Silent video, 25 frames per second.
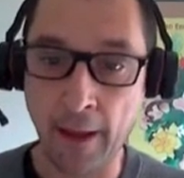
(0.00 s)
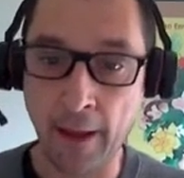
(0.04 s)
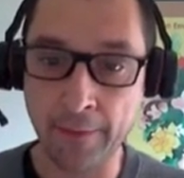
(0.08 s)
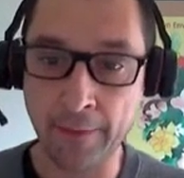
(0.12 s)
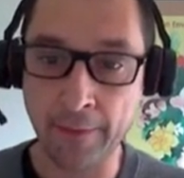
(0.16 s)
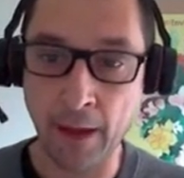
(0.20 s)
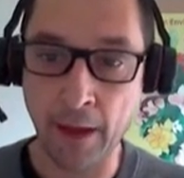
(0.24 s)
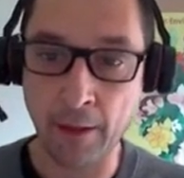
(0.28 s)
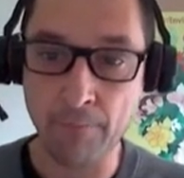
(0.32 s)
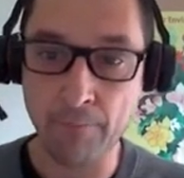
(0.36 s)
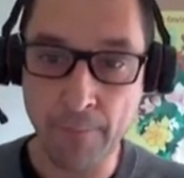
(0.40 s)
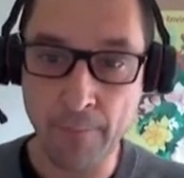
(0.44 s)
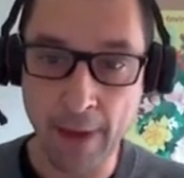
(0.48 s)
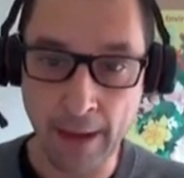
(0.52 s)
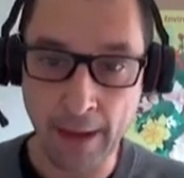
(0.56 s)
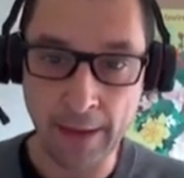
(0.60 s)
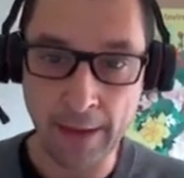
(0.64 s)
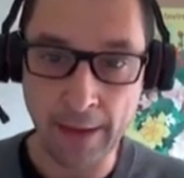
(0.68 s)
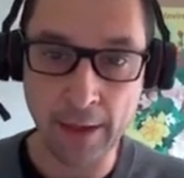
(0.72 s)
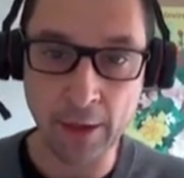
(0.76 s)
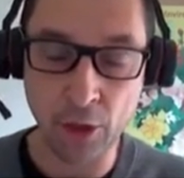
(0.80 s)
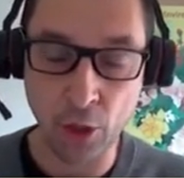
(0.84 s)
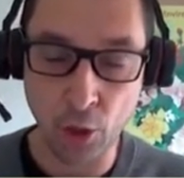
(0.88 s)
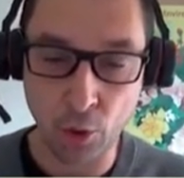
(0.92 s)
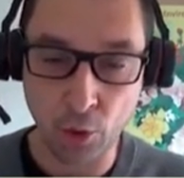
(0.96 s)
And there are
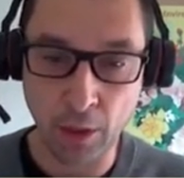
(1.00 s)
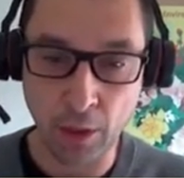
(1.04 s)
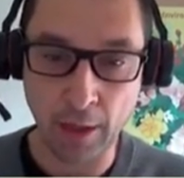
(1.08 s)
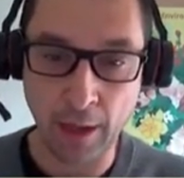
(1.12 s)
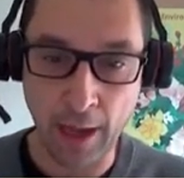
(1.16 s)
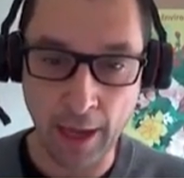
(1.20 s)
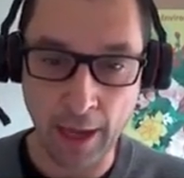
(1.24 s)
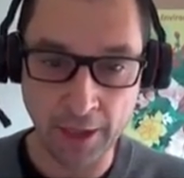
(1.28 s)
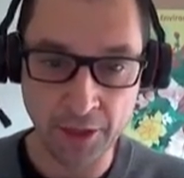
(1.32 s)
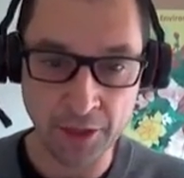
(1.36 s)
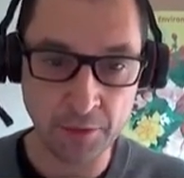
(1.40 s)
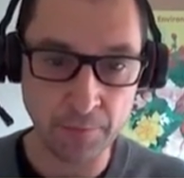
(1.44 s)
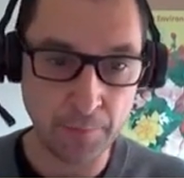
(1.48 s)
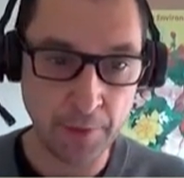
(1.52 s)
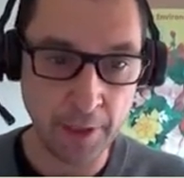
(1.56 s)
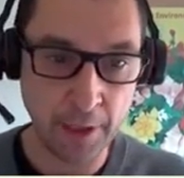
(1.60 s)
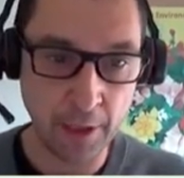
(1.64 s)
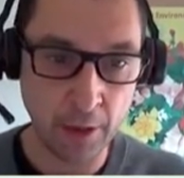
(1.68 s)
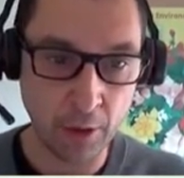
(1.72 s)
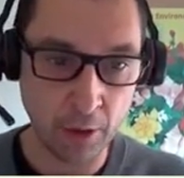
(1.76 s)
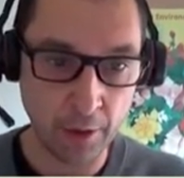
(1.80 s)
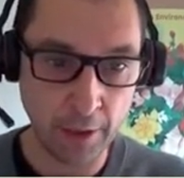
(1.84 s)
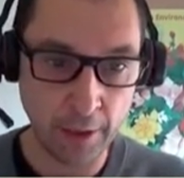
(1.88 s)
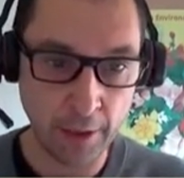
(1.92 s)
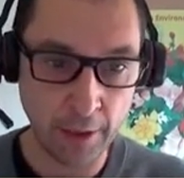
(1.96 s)
many local action
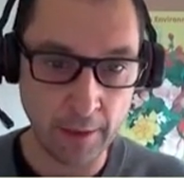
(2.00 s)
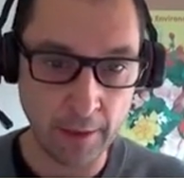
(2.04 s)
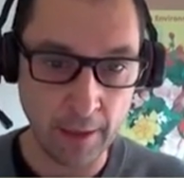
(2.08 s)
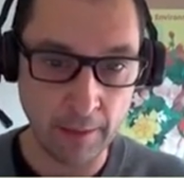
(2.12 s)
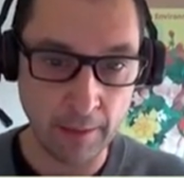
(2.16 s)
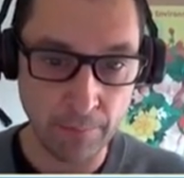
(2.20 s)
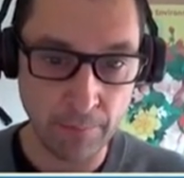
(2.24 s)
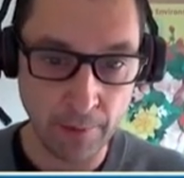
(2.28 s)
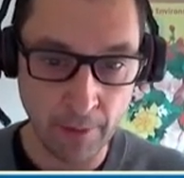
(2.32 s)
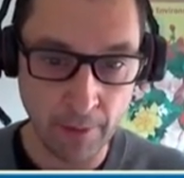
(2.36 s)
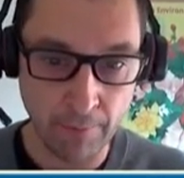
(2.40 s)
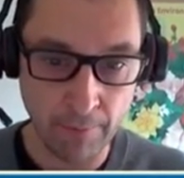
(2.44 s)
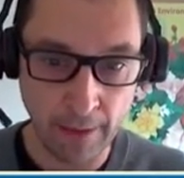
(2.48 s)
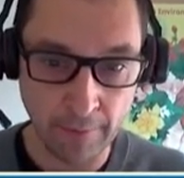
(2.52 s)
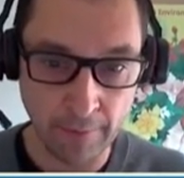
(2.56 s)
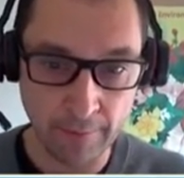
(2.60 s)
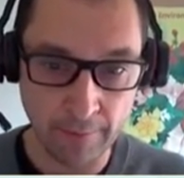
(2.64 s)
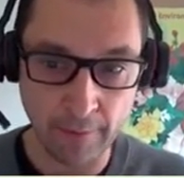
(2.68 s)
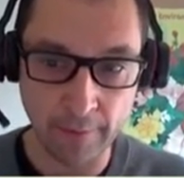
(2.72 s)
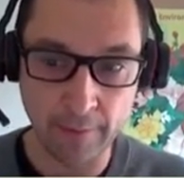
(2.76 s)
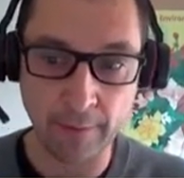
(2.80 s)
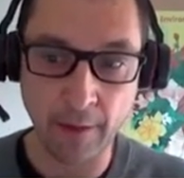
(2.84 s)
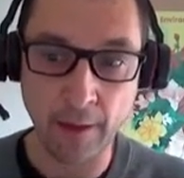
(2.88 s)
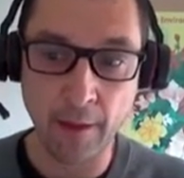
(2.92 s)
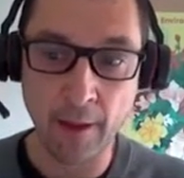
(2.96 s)
be already
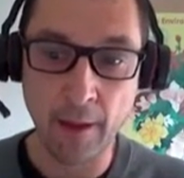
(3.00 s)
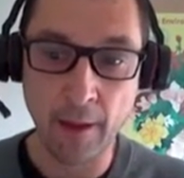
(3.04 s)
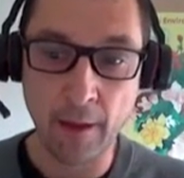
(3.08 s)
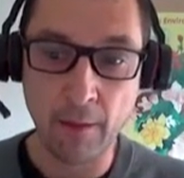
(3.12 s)
implemented,